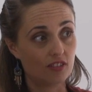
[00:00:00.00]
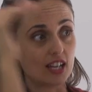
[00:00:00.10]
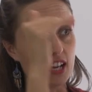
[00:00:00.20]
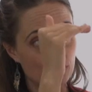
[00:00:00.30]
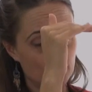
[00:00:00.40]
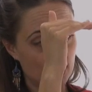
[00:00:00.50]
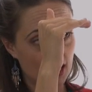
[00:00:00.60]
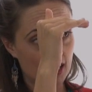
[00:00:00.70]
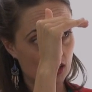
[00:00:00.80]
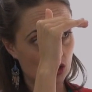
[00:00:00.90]
then
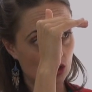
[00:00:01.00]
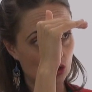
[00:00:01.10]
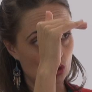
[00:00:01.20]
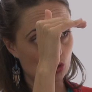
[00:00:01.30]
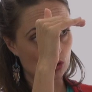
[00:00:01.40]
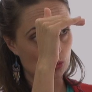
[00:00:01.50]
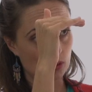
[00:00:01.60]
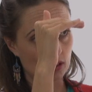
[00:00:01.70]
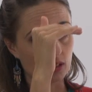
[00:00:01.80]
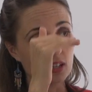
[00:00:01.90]
everything has to contract again
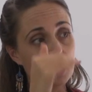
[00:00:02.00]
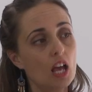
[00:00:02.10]
with it.